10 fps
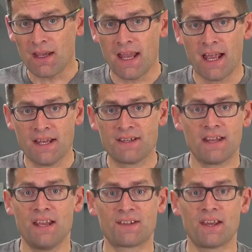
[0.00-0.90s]
And
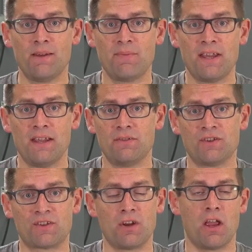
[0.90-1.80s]
it's going to be
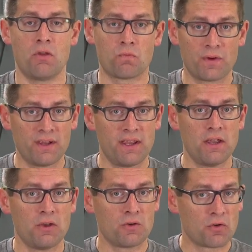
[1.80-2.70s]
just a
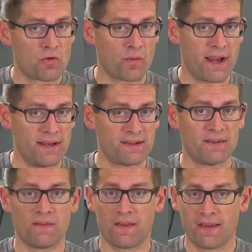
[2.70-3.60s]
really great,
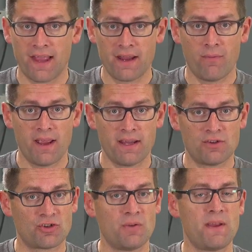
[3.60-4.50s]
lightweight,
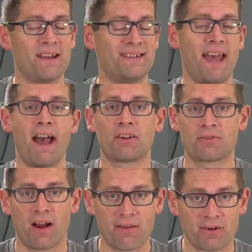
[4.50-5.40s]
should be a tack
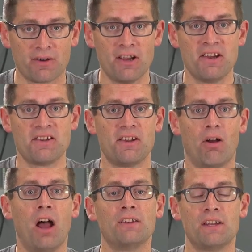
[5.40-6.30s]
driver, you know,
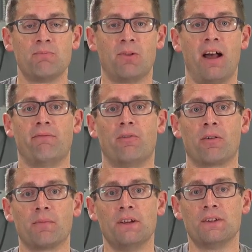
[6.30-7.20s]
hunting
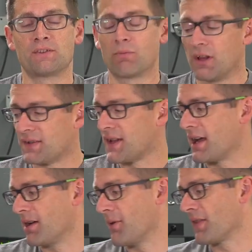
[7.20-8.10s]
platform. So I'm really
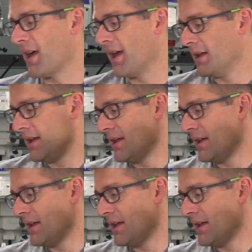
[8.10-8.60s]
excited about that.